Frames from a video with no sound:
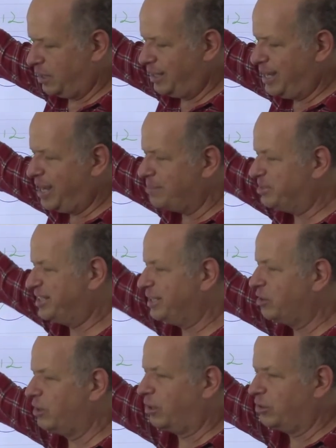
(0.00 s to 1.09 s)
M
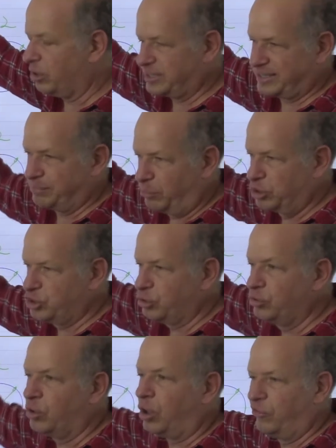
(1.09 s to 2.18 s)
singular knots
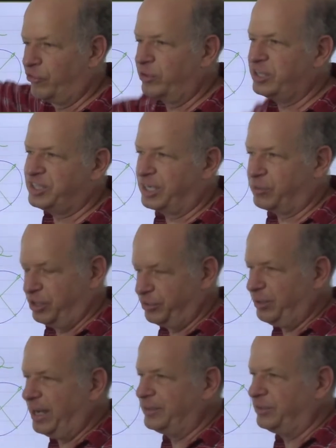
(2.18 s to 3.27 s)
modulo over is equal
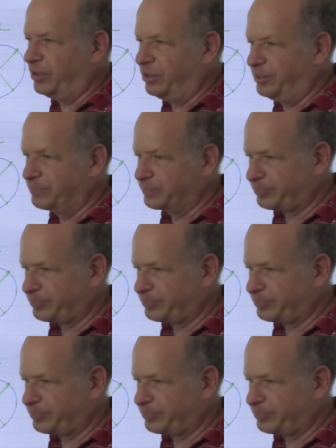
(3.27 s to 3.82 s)
to under.